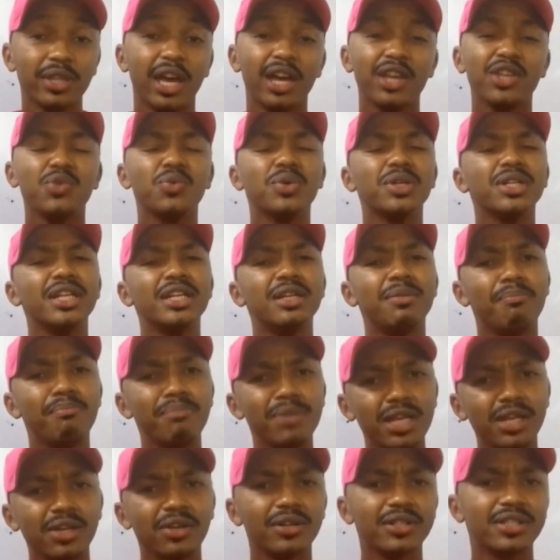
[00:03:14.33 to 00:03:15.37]
you will need
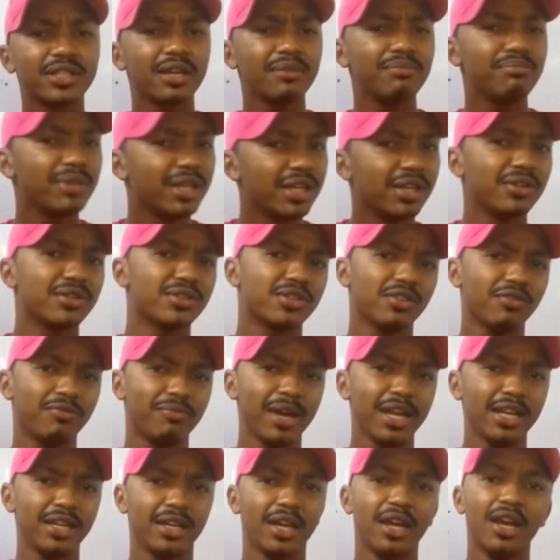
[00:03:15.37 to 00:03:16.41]
millions and millions of
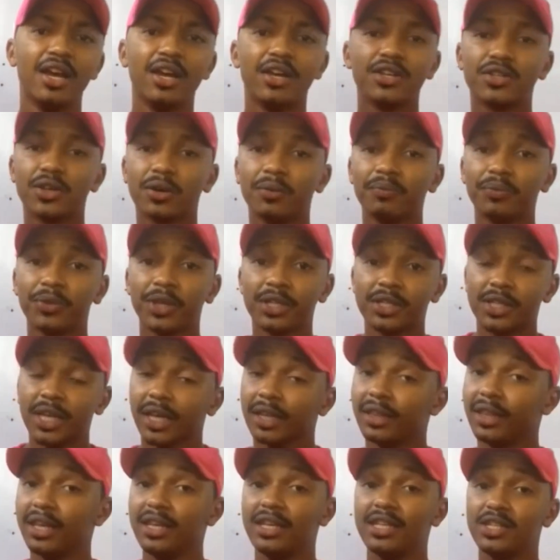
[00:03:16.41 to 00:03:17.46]
money. So take
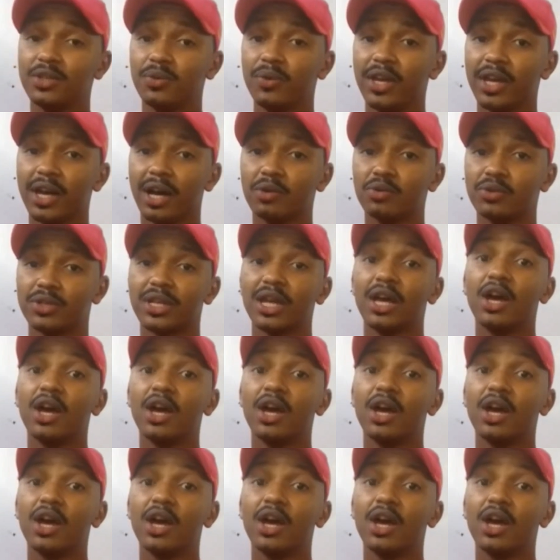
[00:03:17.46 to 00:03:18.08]
the easy way out.